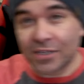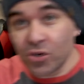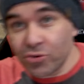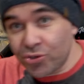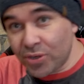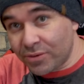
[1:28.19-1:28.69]

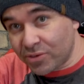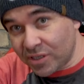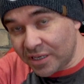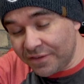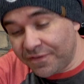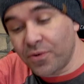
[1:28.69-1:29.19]
Told you I was
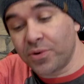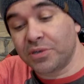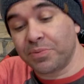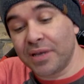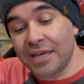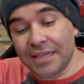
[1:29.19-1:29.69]
looking forward
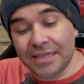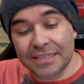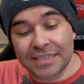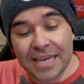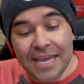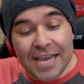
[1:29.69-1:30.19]
to playing
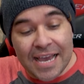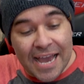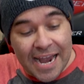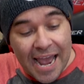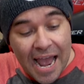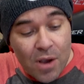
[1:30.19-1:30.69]
this,
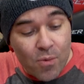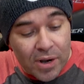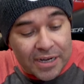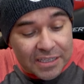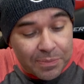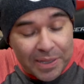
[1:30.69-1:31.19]
and I
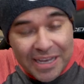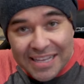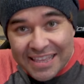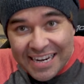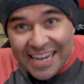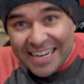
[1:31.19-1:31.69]
wanted to play
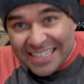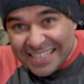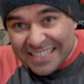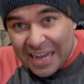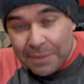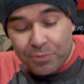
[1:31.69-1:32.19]
it the night I
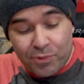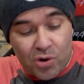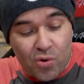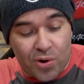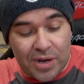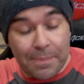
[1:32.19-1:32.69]
stopped
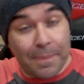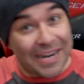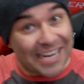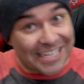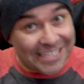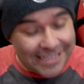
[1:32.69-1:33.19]
recording, but
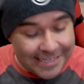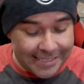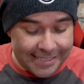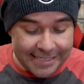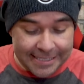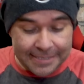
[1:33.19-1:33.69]
I
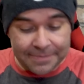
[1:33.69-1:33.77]
didn't.